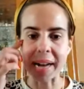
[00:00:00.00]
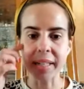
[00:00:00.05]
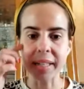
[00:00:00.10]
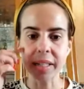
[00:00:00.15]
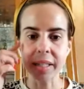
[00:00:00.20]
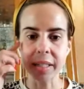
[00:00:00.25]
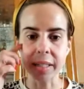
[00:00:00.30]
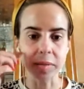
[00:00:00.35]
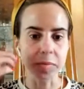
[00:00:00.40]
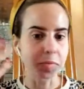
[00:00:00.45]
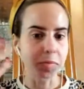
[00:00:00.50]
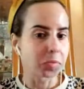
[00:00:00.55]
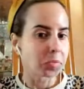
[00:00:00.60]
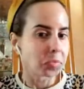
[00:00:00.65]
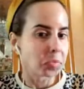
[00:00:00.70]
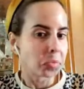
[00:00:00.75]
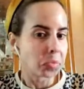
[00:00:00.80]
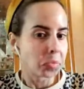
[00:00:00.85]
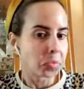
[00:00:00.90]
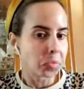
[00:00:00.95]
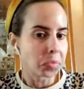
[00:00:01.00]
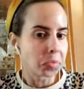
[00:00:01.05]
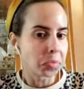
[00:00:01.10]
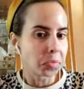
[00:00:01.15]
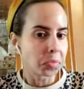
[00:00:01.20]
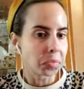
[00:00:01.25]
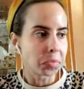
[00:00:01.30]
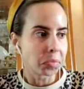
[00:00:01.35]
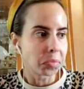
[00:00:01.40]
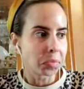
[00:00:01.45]
not.
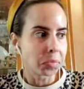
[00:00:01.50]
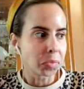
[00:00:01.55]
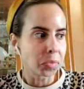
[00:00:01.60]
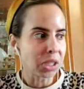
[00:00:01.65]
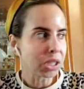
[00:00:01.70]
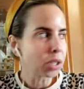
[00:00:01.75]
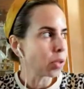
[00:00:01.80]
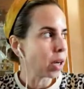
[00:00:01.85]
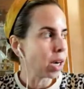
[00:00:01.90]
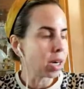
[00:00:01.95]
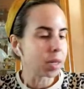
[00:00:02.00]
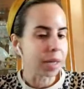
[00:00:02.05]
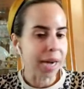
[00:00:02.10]
Why not? Wrong?